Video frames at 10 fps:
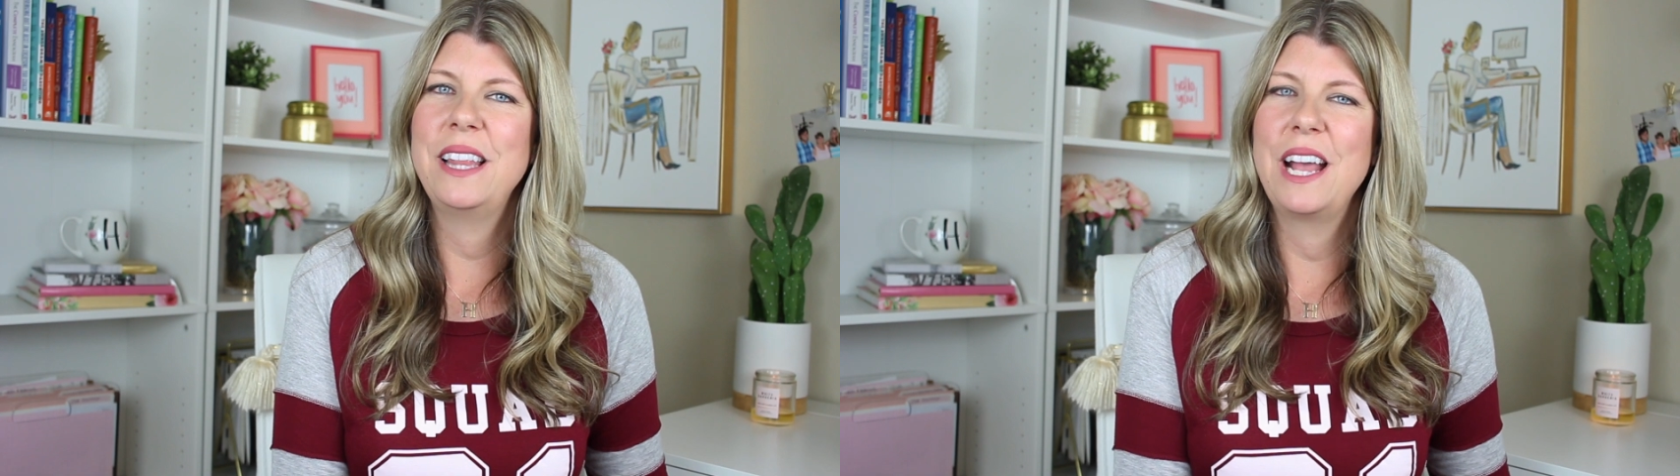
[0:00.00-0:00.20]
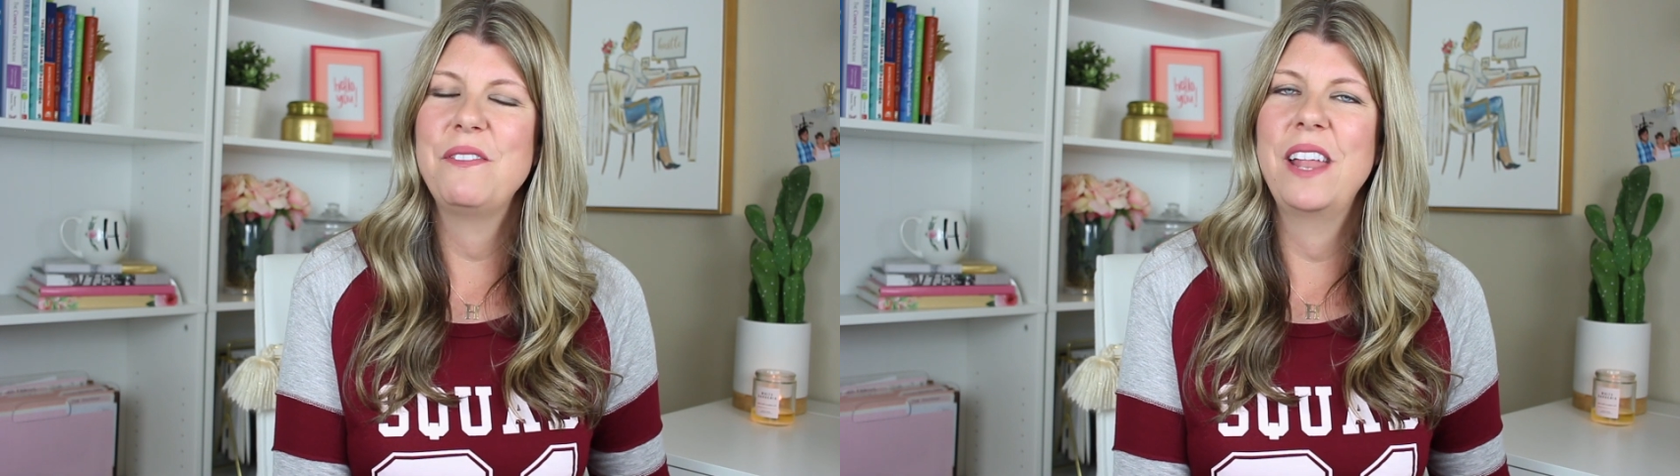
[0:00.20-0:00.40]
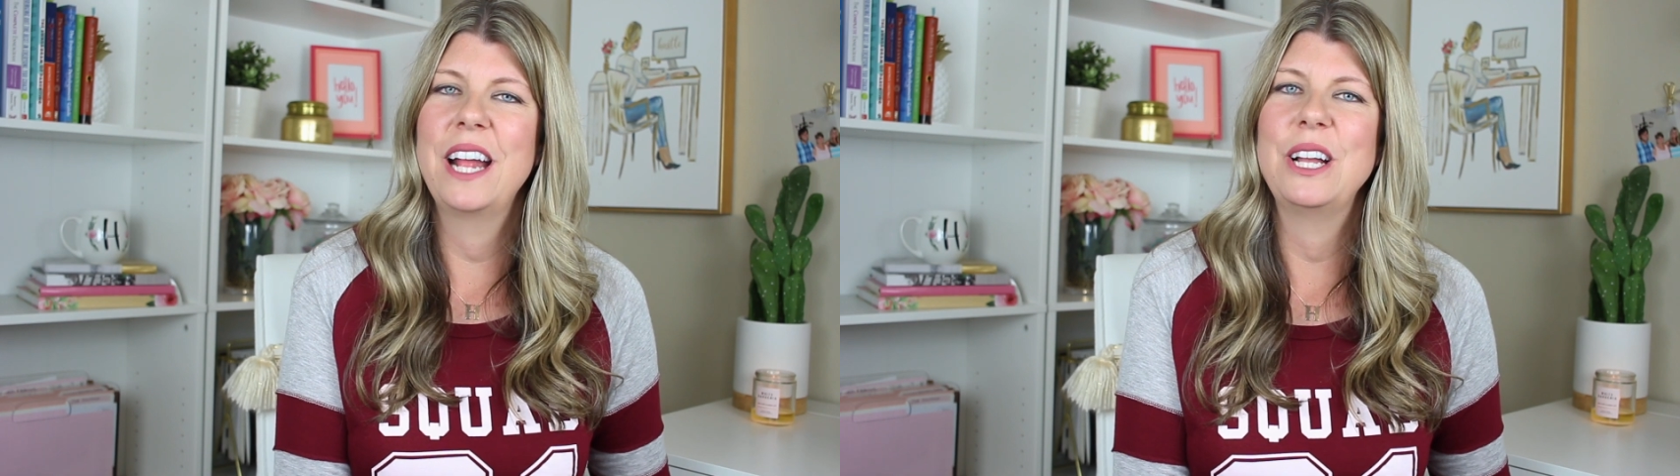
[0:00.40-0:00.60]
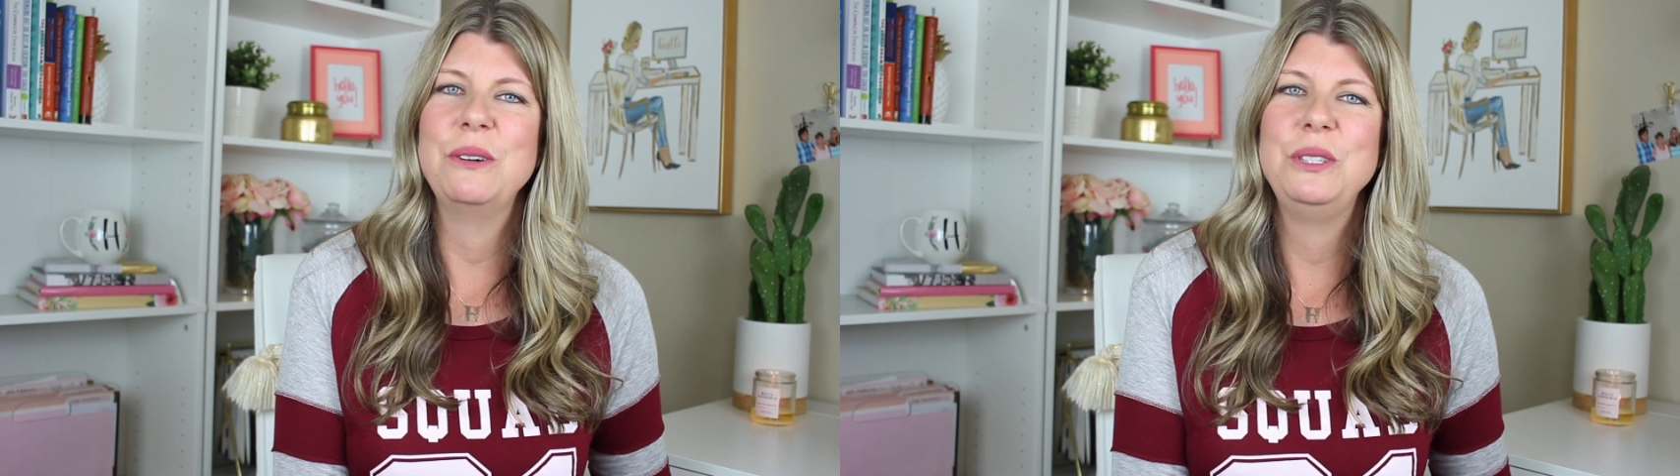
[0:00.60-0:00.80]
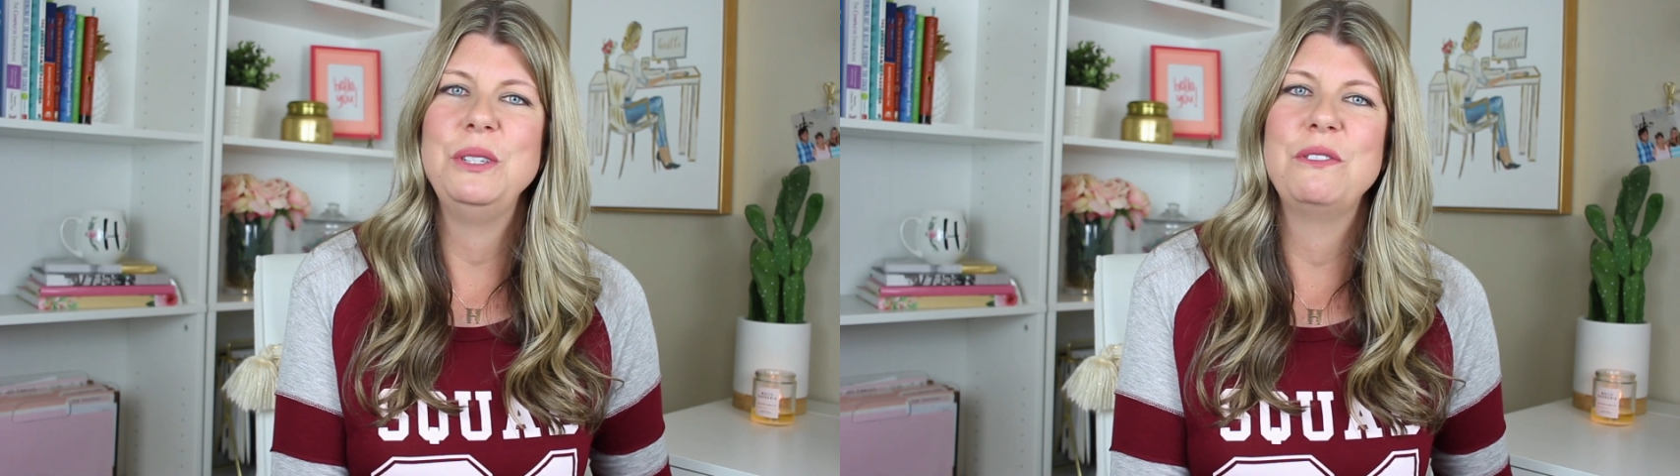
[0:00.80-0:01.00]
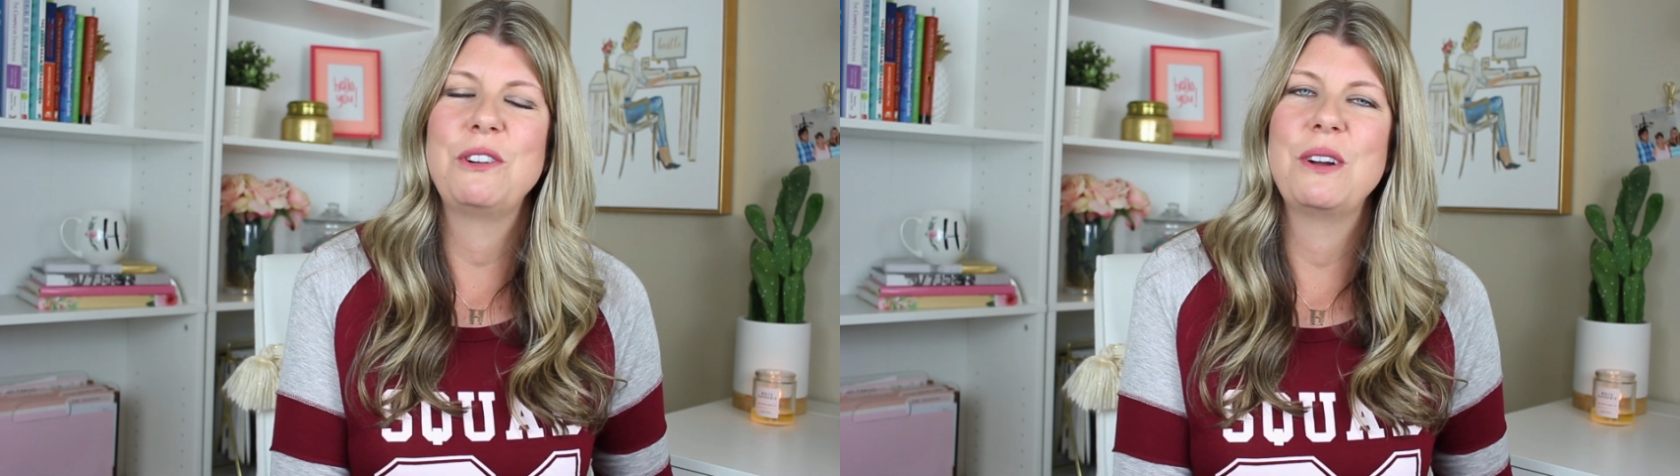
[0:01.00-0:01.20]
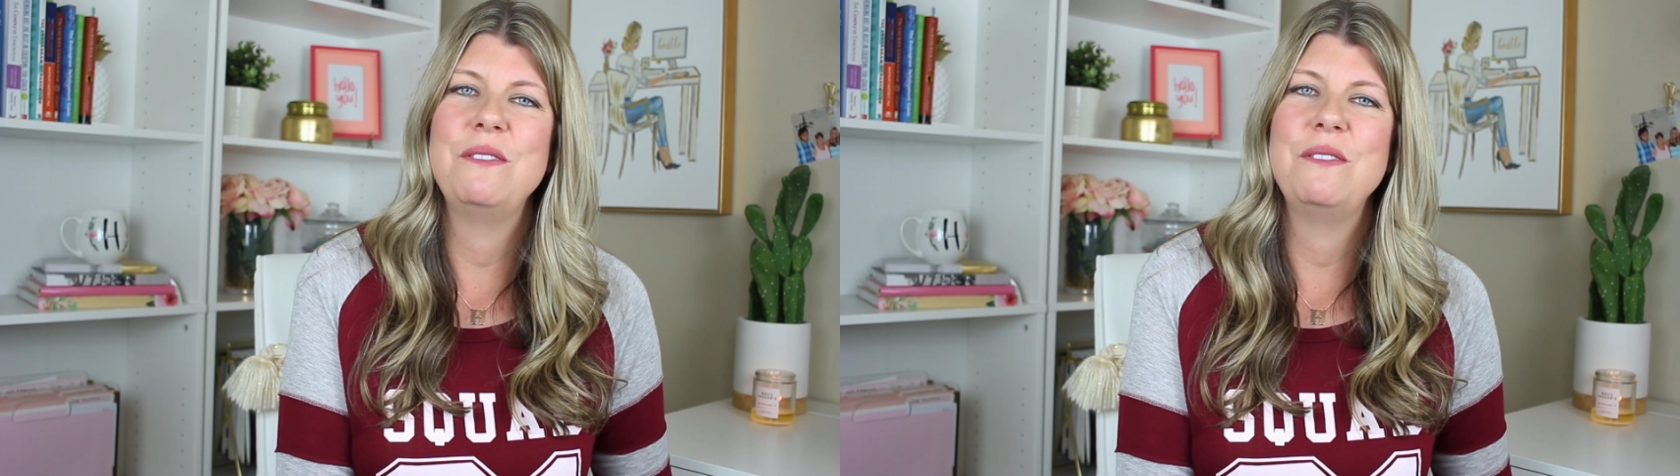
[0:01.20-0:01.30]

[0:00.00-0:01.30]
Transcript: life that I go to for